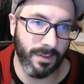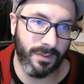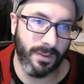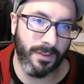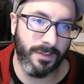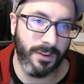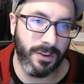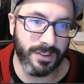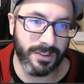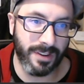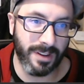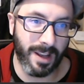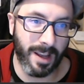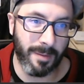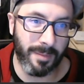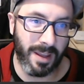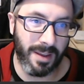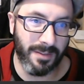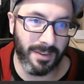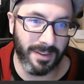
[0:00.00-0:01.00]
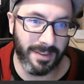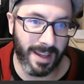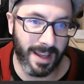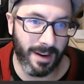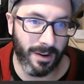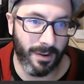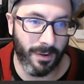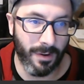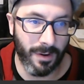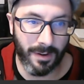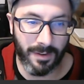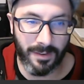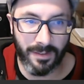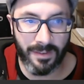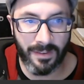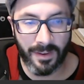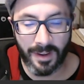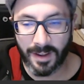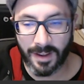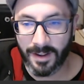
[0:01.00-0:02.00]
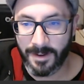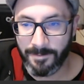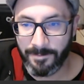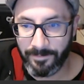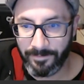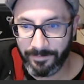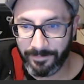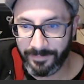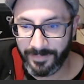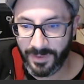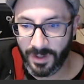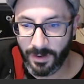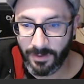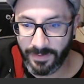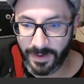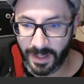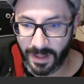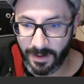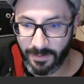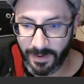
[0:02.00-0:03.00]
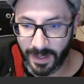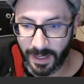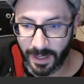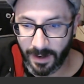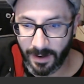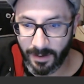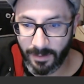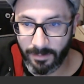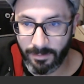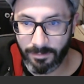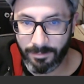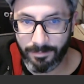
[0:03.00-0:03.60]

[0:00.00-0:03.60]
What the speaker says: So if you just look up Evil Ted horns, you'll find the video.